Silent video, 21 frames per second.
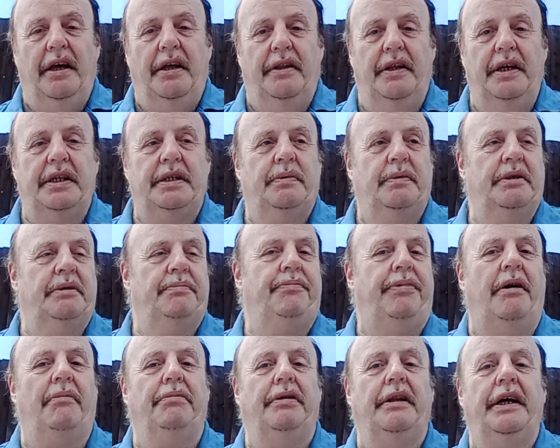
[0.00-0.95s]
This was
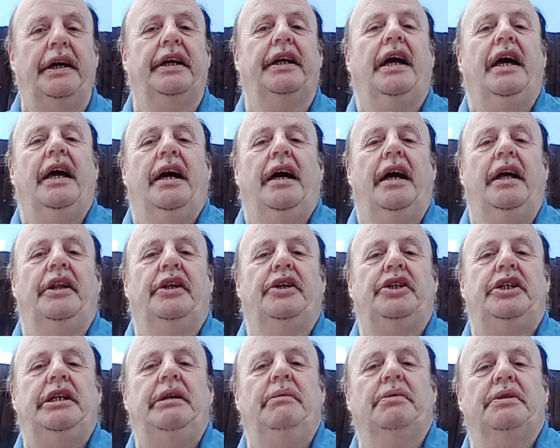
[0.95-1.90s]
public, and
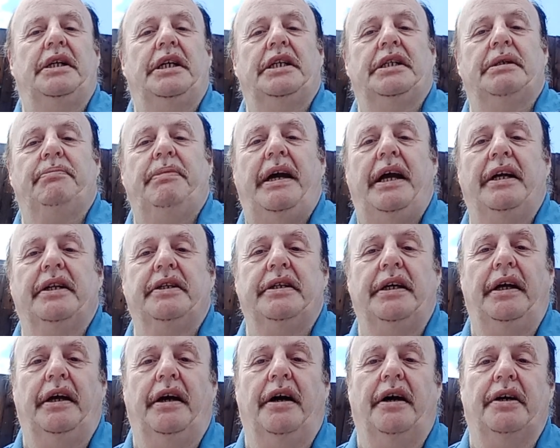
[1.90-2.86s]
she was
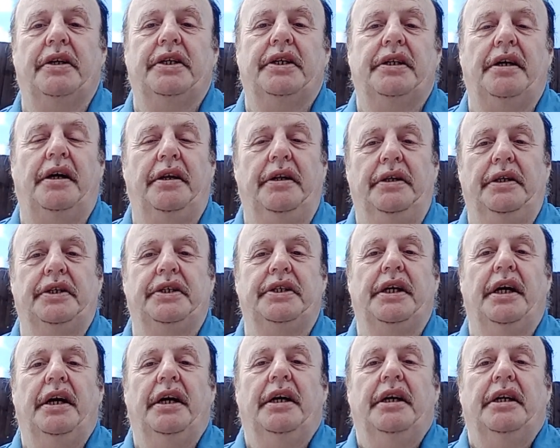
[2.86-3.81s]
expecting her sons
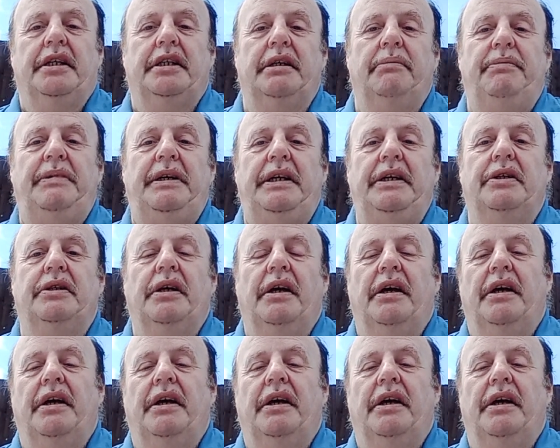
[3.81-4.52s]
to be